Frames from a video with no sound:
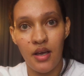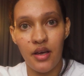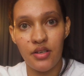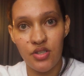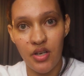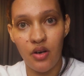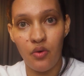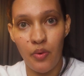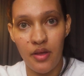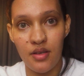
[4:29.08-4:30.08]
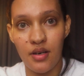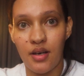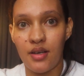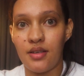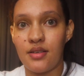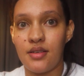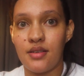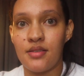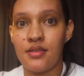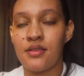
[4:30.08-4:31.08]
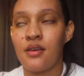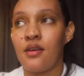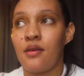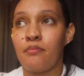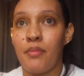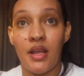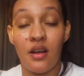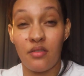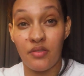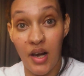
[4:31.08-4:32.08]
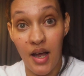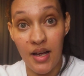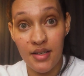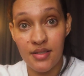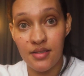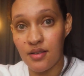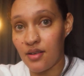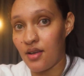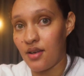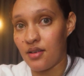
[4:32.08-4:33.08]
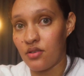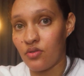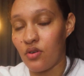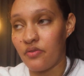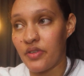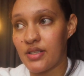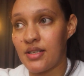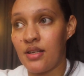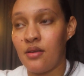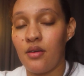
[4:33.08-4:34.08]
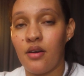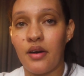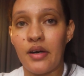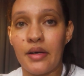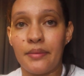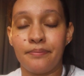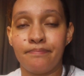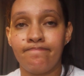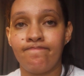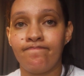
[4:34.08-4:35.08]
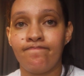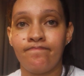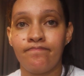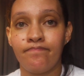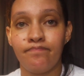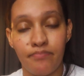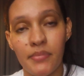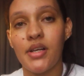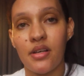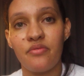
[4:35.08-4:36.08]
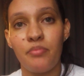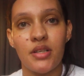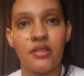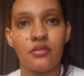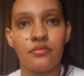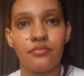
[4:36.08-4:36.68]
and check whether it is made out of glass and obviously made out of metal.